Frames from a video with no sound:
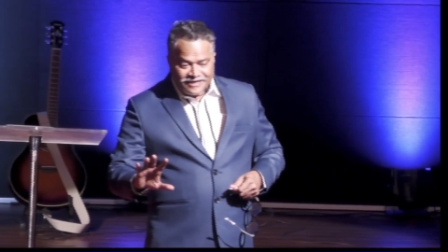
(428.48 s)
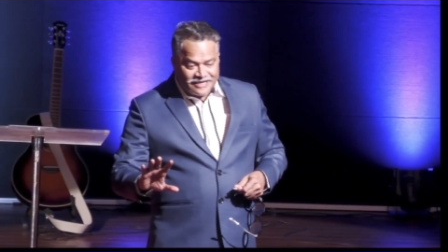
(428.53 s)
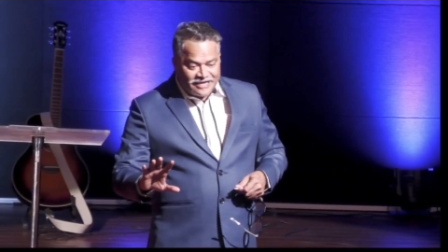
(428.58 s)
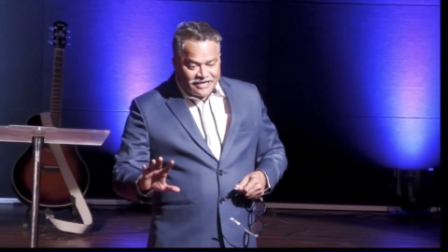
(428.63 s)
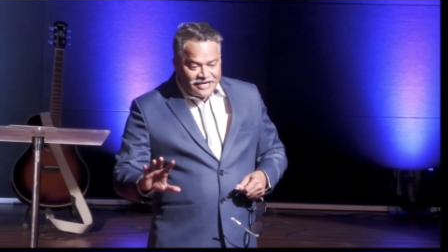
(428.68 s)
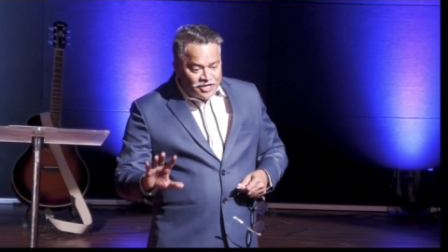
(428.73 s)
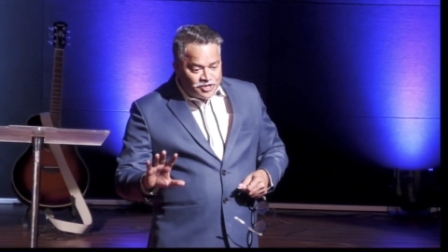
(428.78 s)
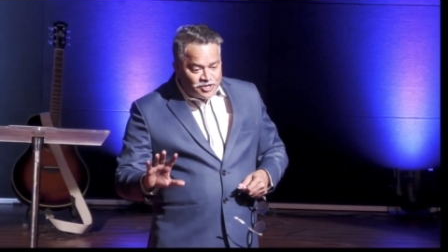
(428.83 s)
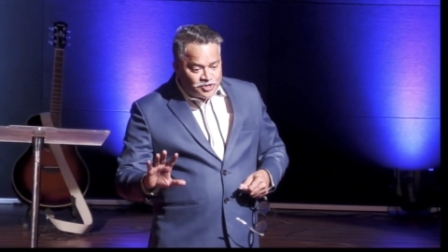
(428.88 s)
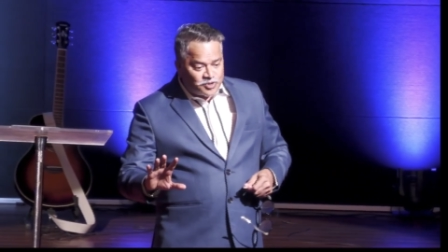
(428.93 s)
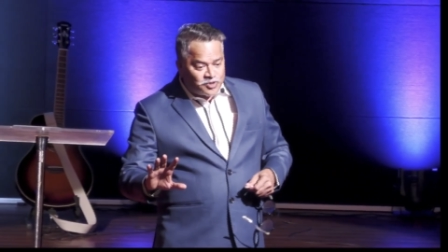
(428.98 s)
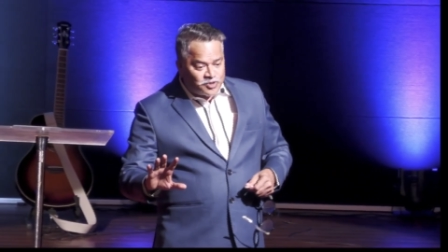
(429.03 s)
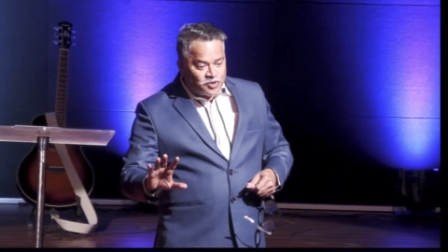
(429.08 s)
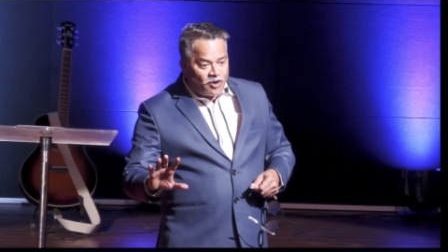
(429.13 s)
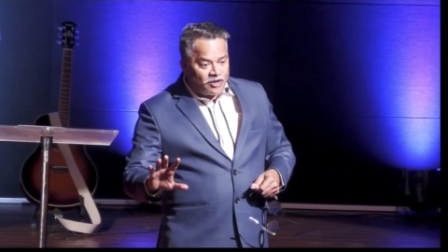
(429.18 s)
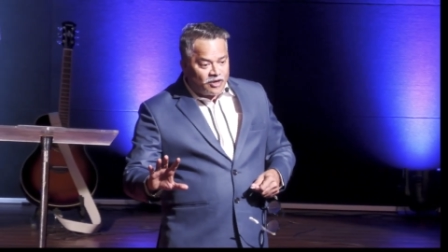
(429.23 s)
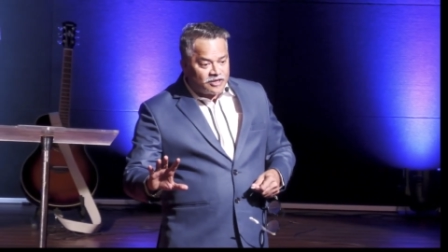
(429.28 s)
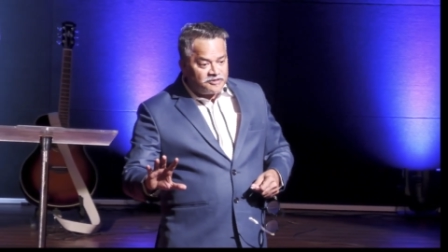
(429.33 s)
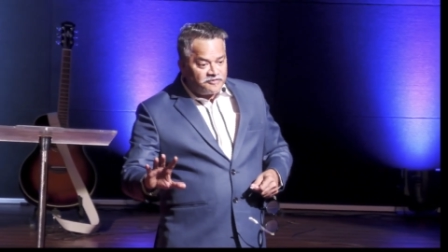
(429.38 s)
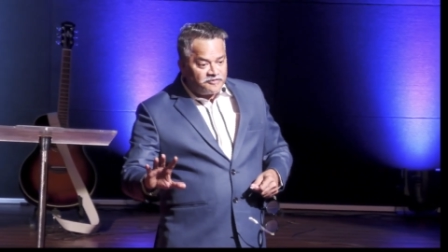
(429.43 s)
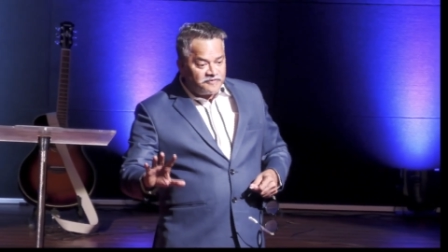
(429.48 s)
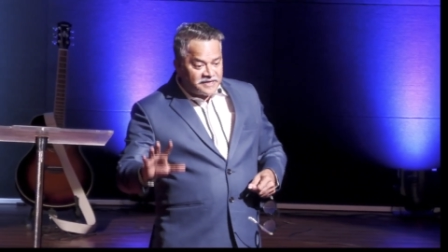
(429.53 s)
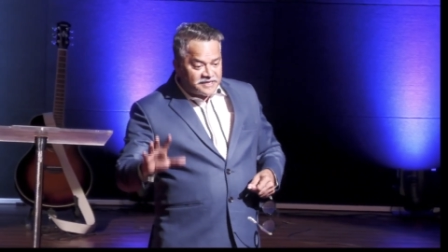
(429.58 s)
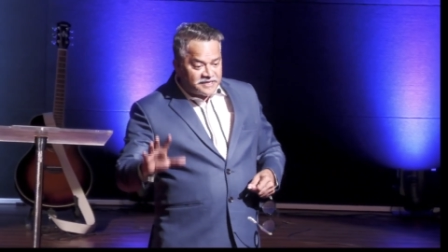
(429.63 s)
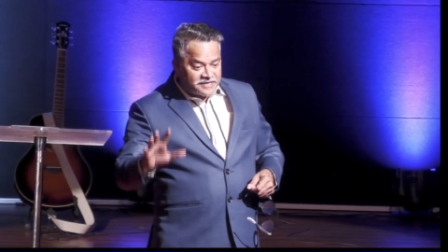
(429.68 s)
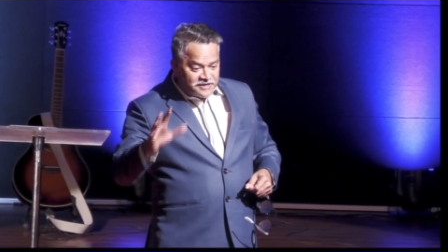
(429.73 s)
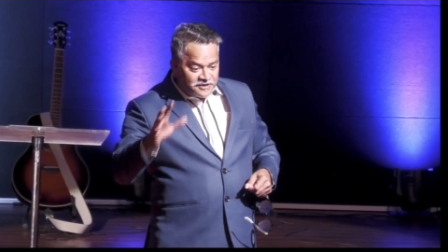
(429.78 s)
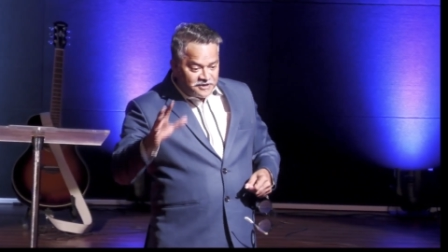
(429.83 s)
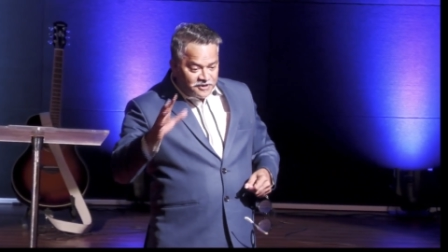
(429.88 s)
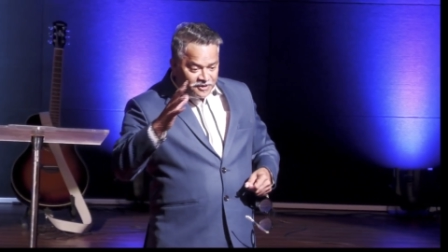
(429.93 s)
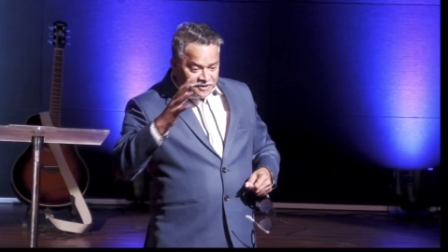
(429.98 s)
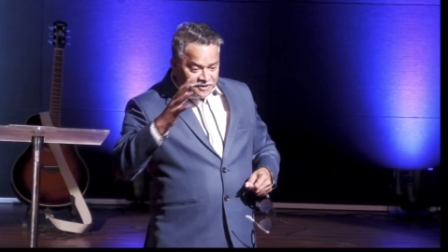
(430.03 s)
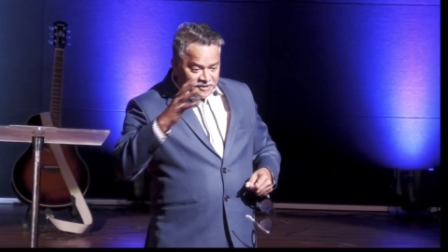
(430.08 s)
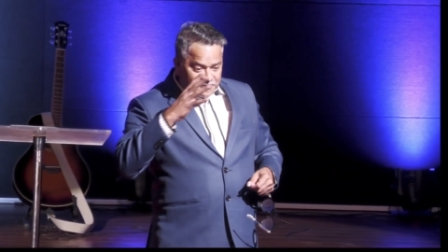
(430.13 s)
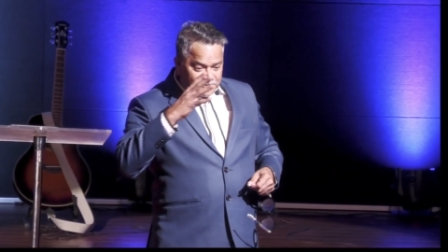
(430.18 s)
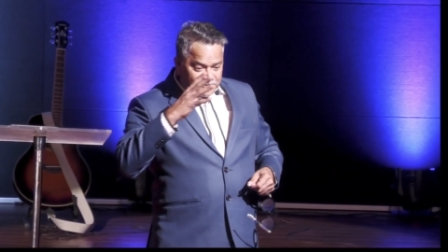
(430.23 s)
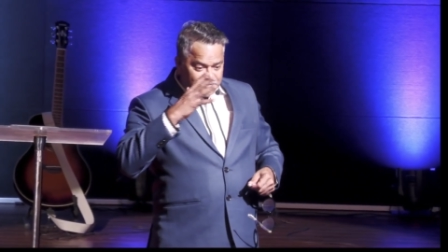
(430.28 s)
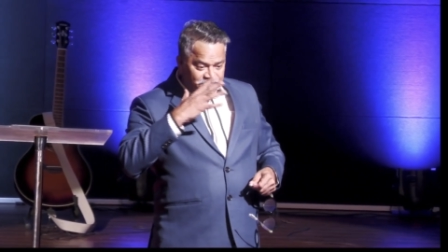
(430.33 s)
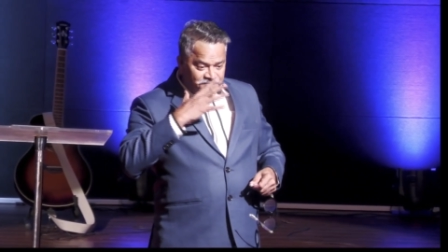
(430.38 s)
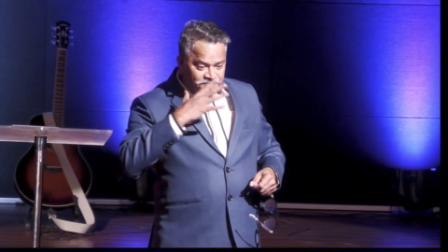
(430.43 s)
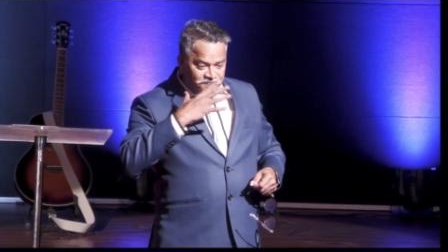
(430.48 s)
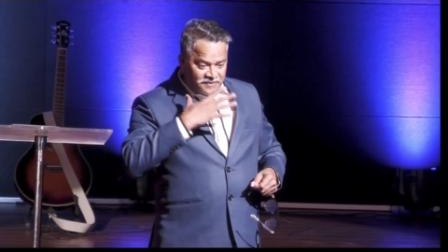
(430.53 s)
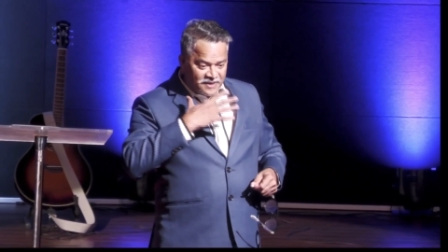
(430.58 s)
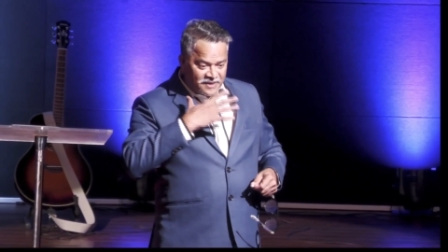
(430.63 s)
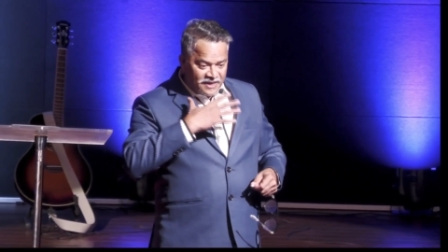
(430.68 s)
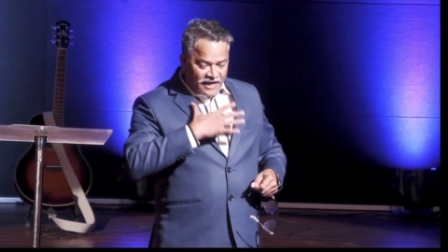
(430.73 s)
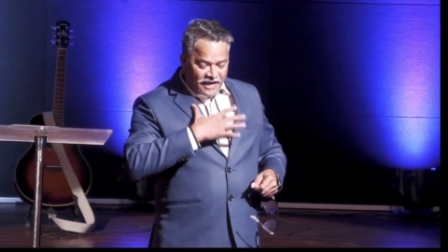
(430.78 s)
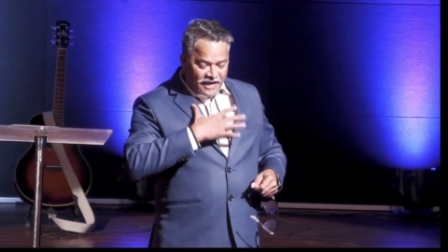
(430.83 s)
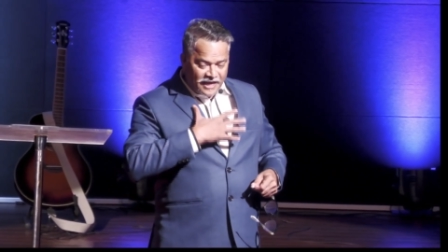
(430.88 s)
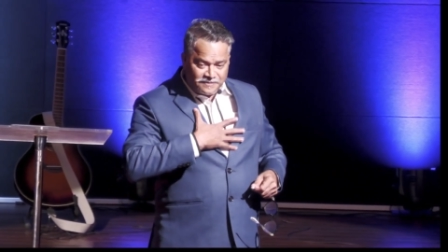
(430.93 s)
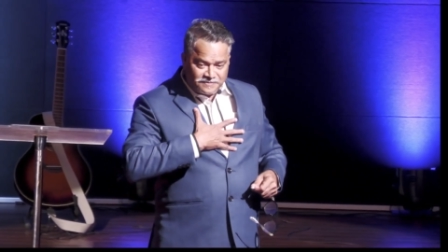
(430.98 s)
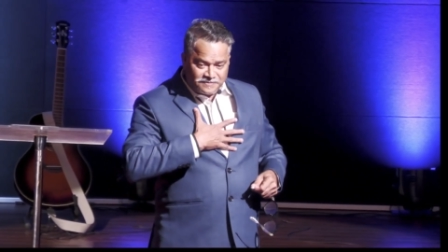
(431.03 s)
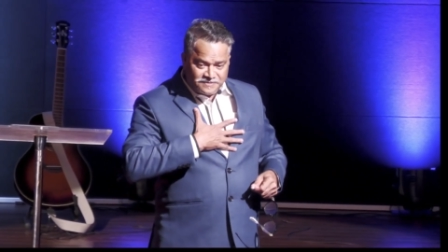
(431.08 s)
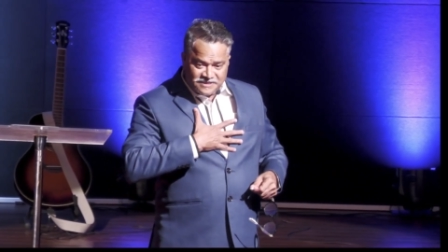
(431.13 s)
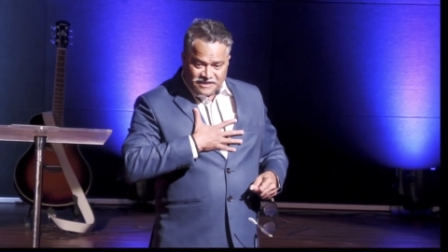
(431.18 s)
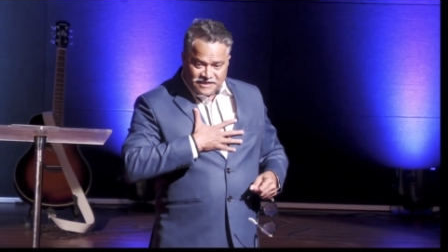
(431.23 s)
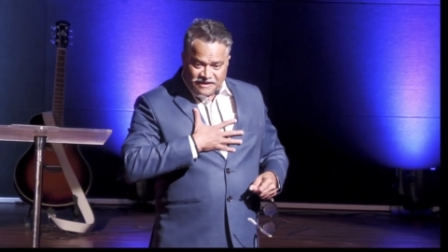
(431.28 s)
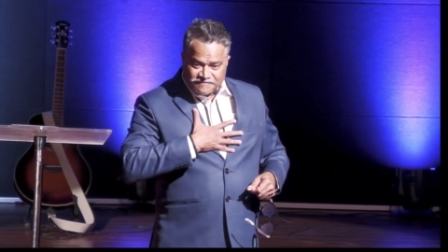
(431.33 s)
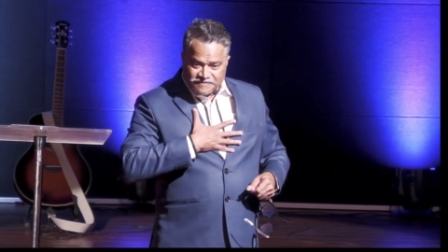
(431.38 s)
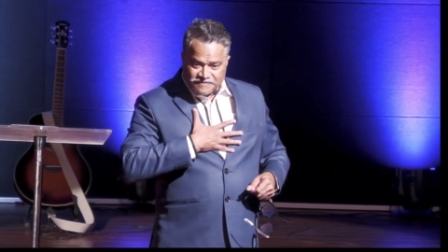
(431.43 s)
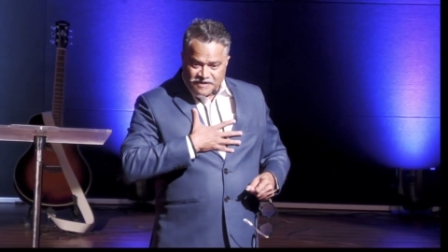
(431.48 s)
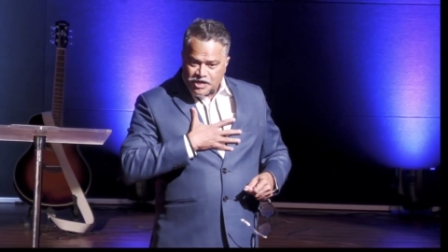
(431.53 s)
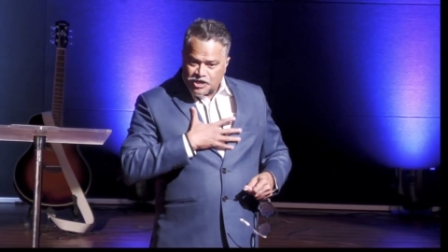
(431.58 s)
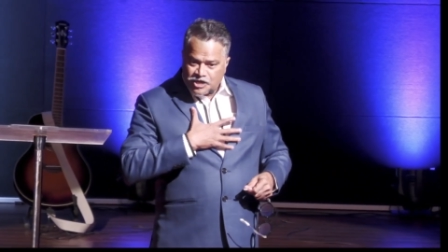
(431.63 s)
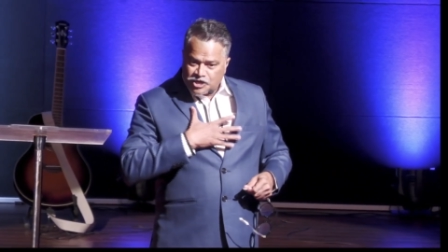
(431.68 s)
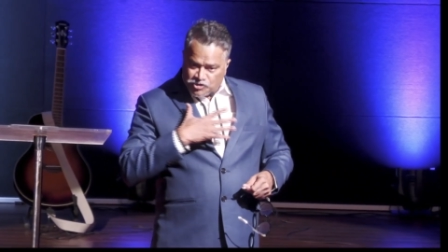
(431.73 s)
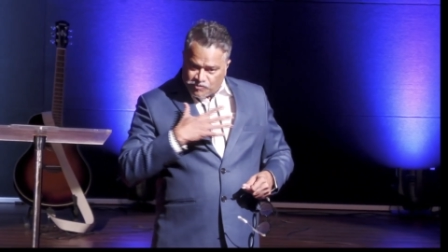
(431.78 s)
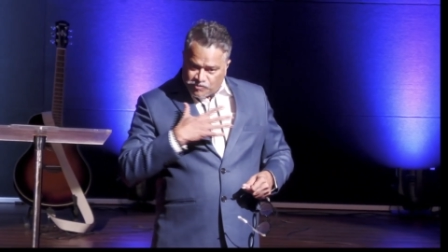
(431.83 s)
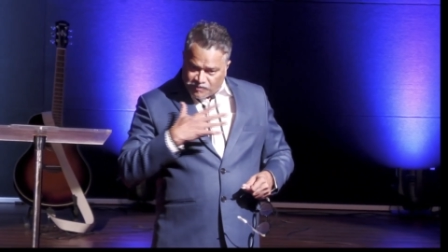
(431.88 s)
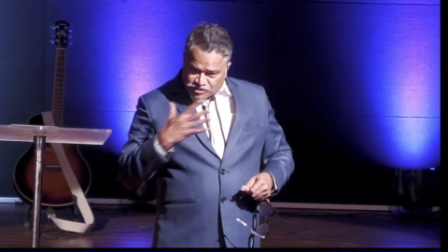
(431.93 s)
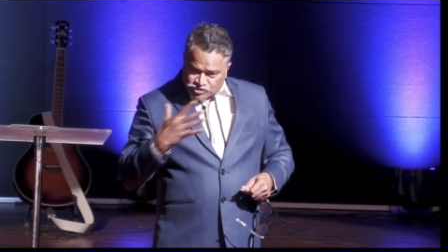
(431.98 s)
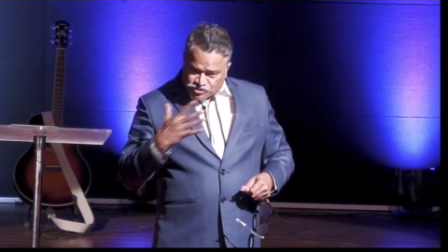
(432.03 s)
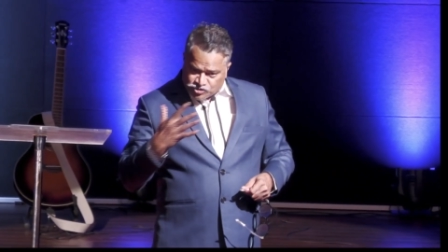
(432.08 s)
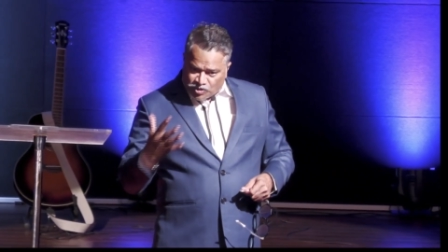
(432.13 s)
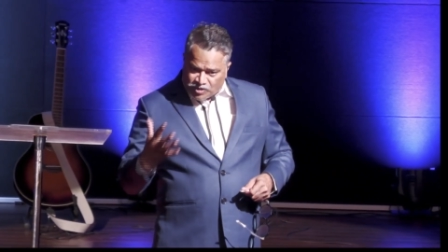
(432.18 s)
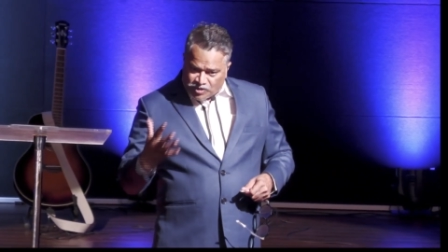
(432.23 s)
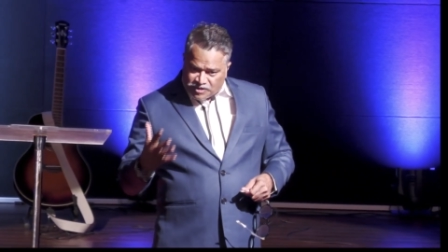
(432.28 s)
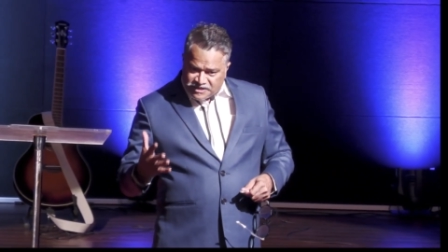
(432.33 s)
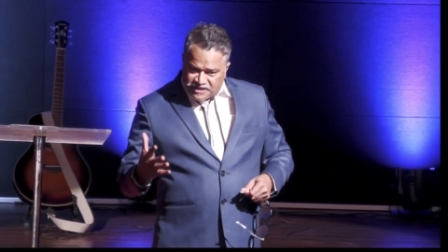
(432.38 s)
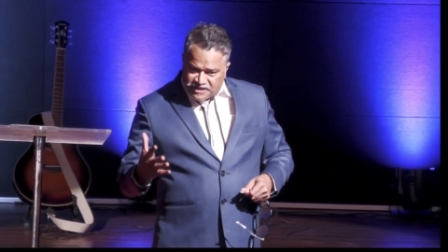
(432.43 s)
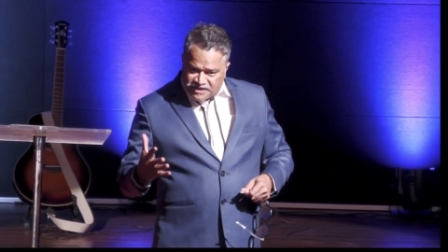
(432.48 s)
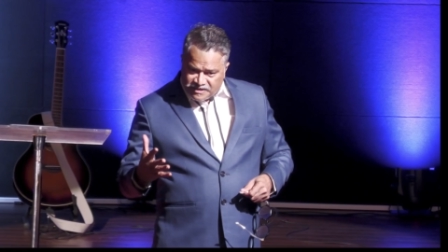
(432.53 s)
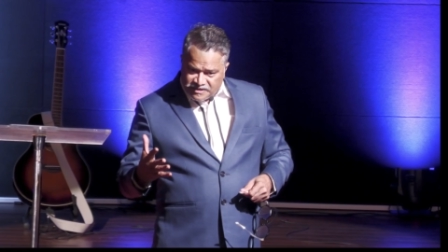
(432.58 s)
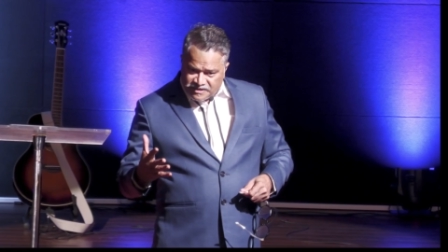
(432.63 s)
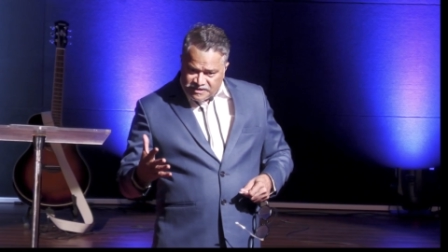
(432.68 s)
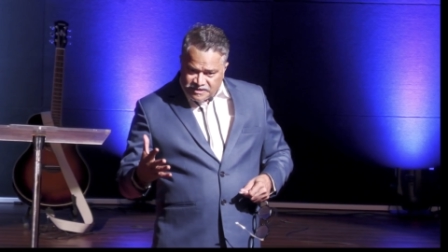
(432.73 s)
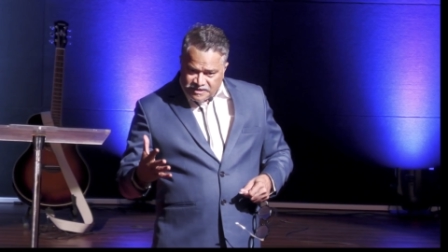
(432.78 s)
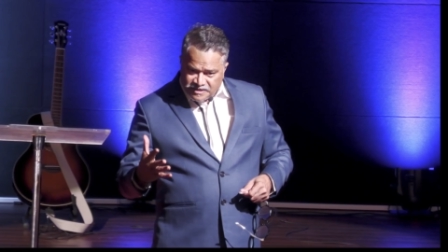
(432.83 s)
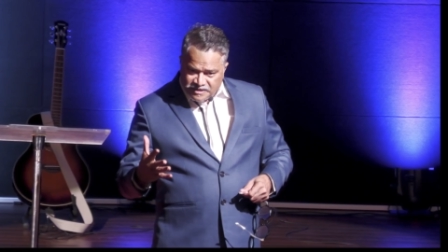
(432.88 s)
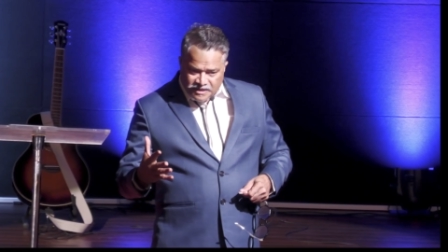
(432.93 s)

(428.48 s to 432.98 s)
He took all the victory on himself. You know what Saul did?